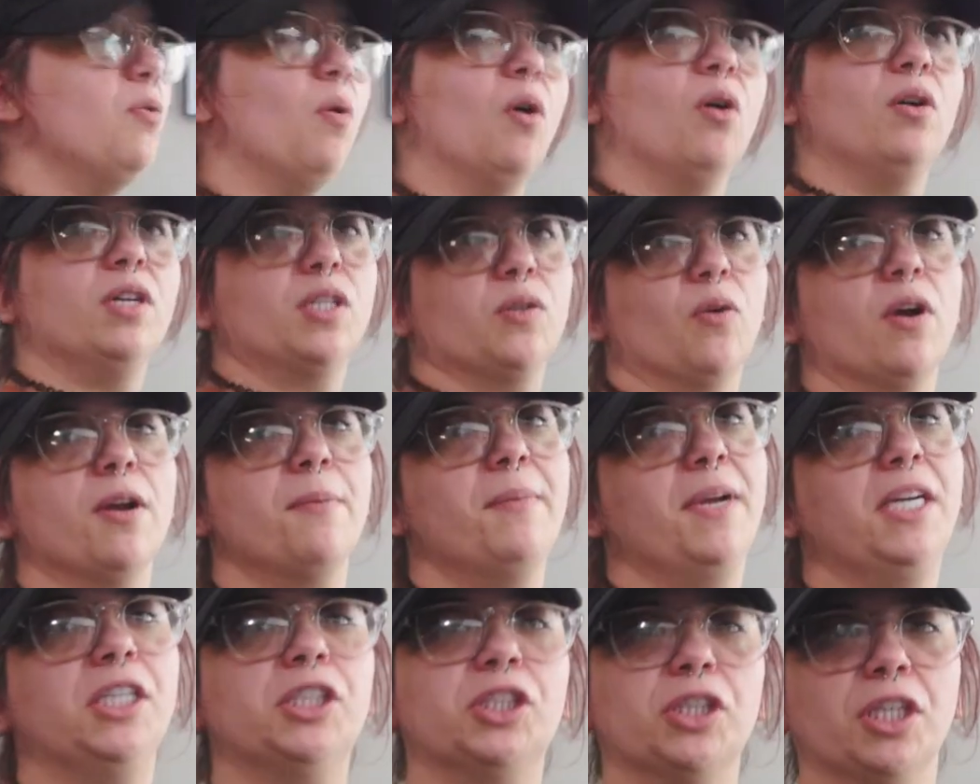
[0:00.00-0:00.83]
you always wanna
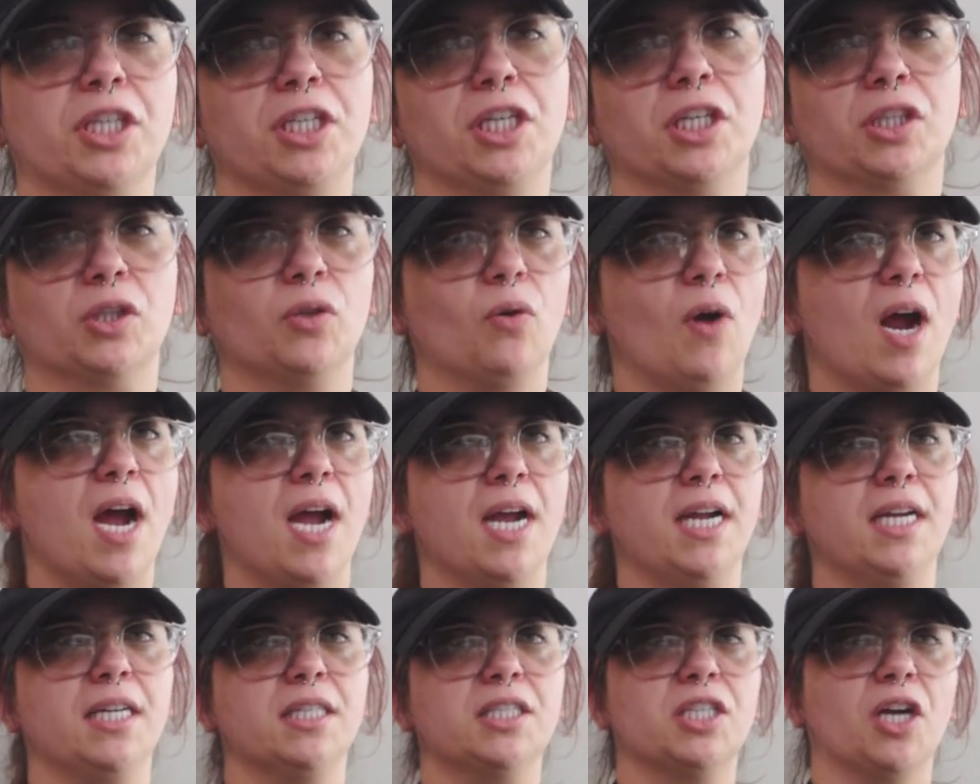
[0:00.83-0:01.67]
make sure your
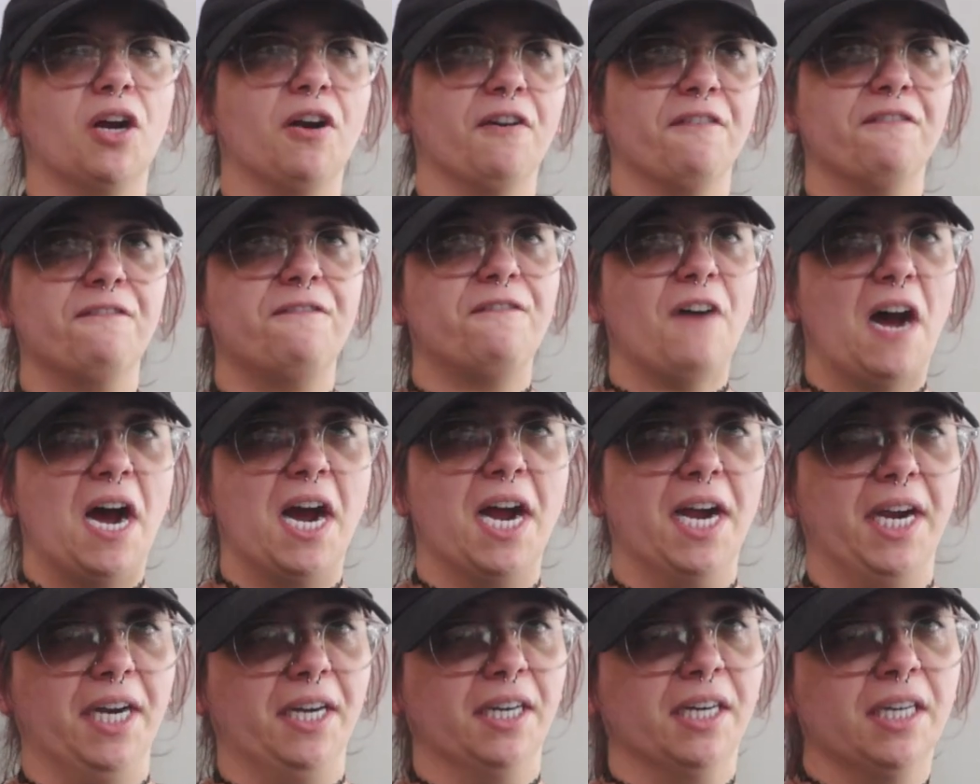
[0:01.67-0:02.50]
grinds are
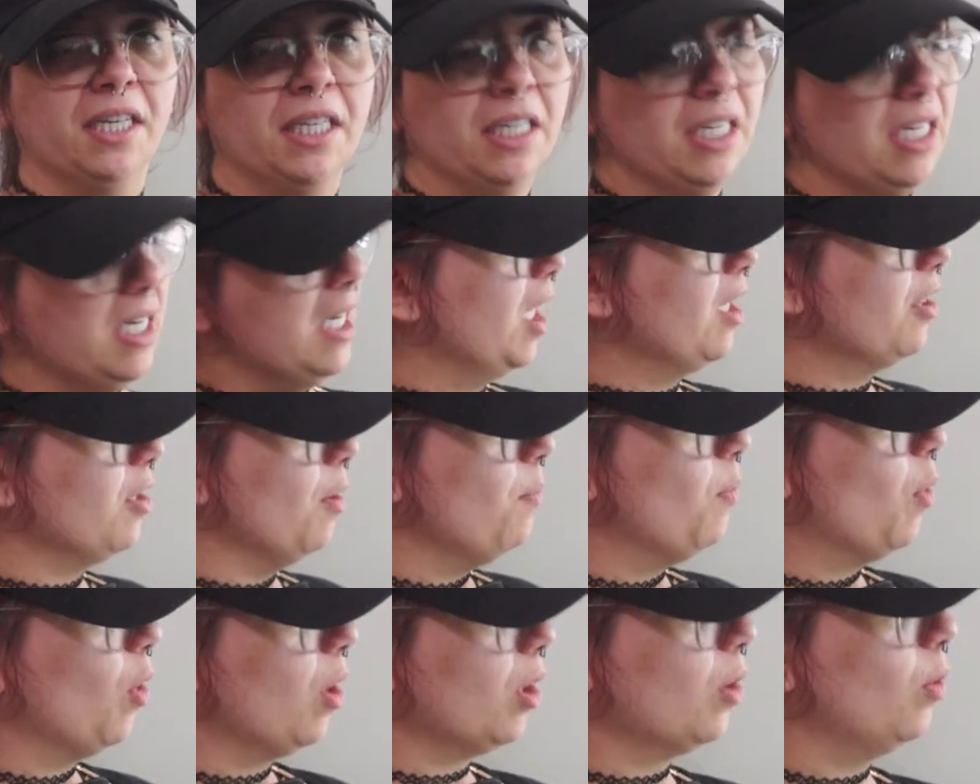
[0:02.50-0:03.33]
fine.
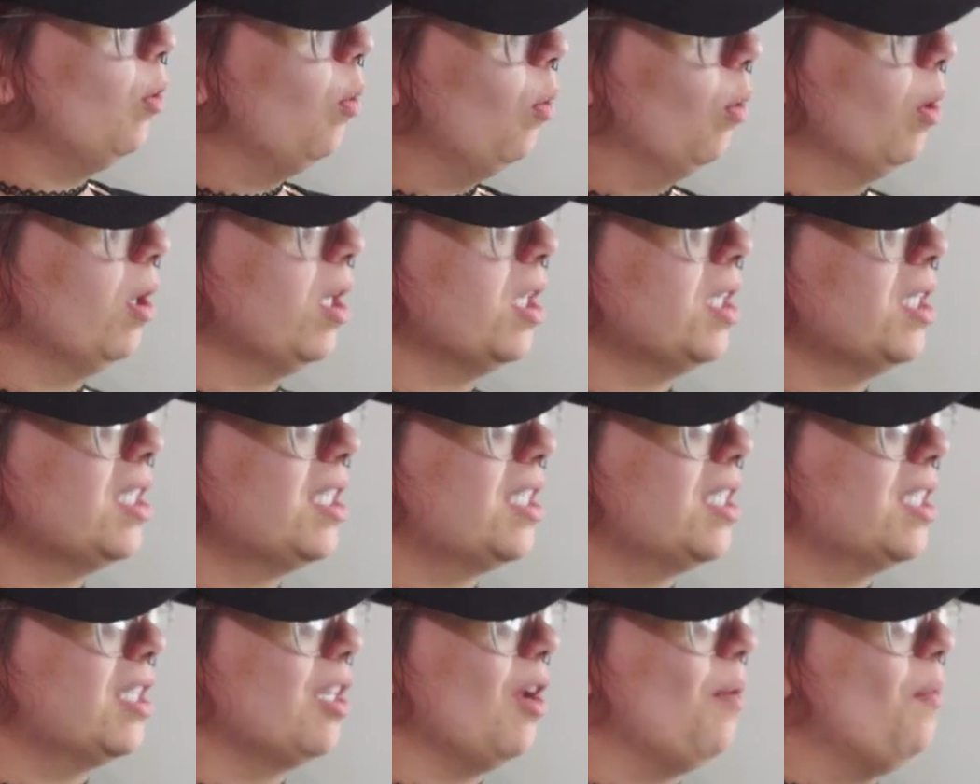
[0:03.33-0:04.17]
The more coarse,
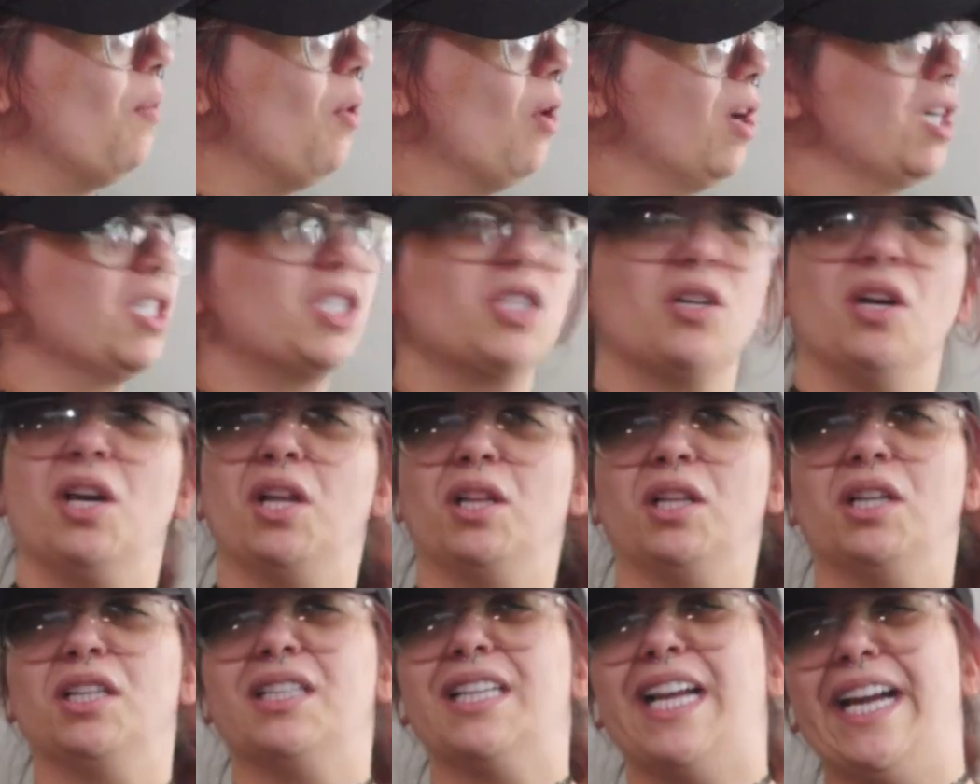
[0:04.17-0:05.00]
the more it's
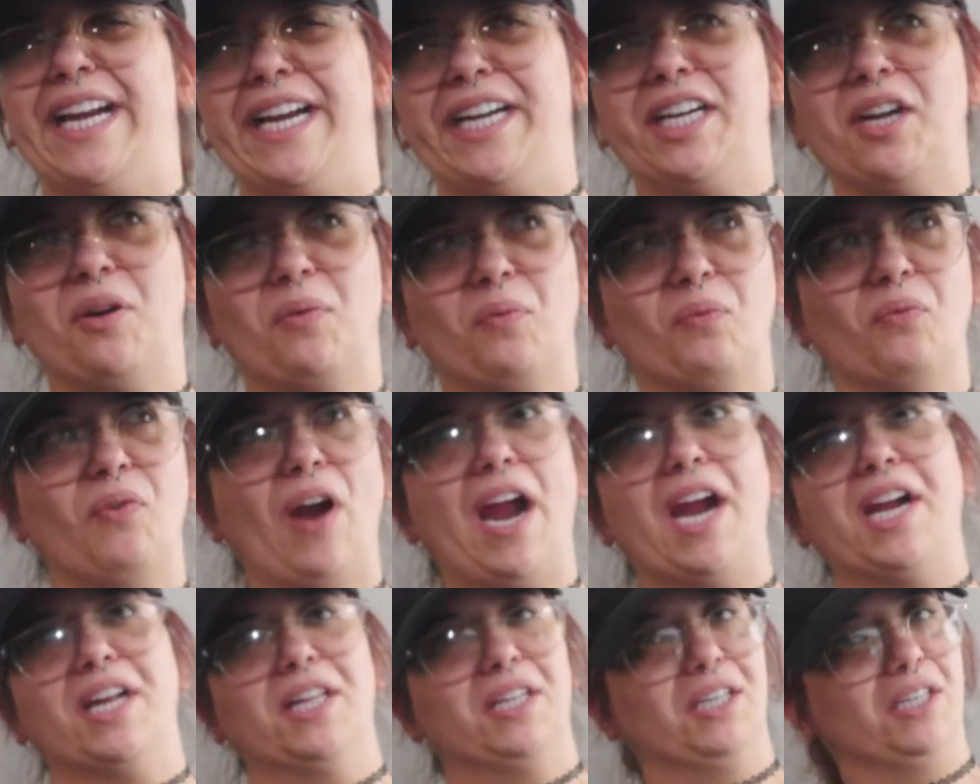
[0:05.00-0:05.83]
gonna look like
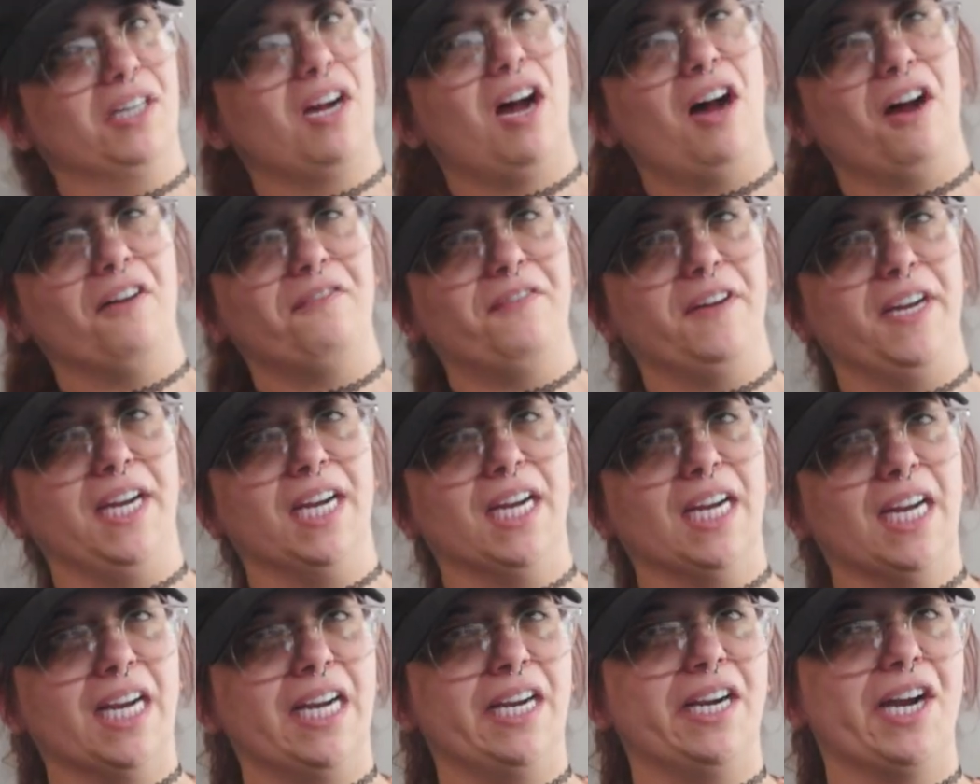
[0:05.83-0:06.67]
regular
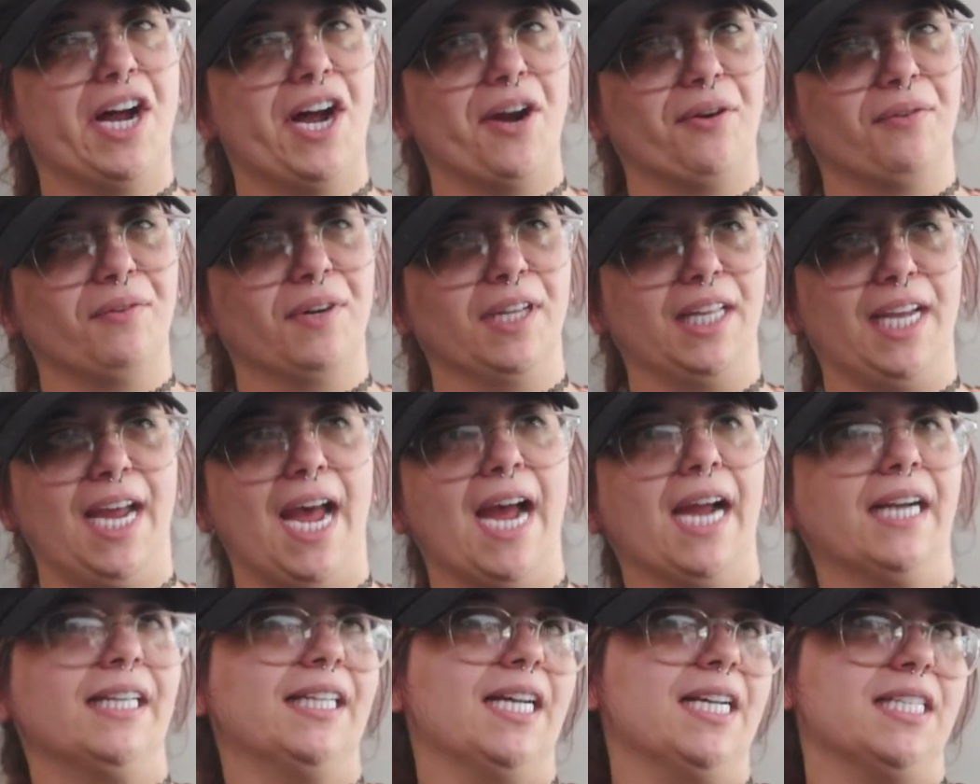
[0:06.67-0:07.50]
coffee and not really
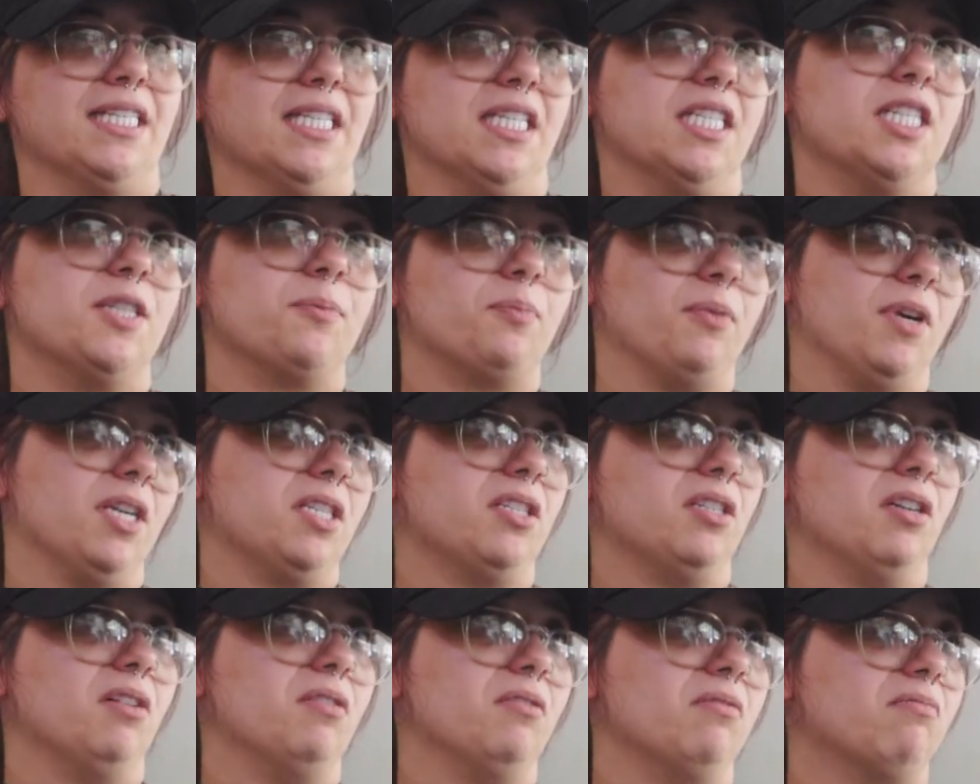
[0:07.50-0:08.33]
act as
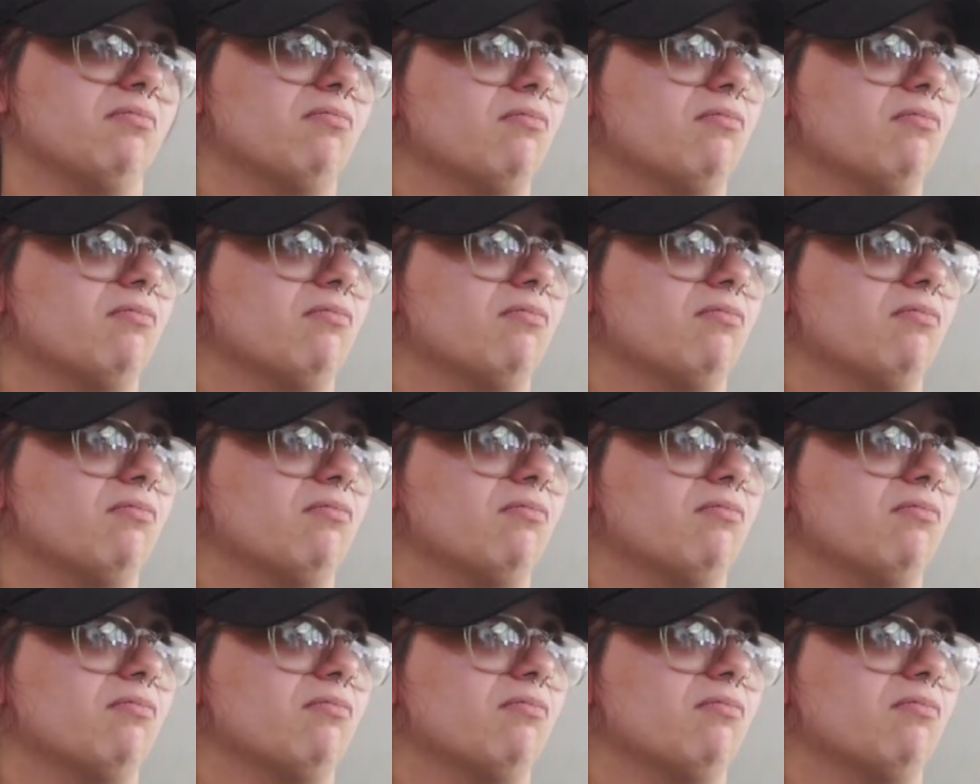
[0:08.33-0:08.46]
espresso.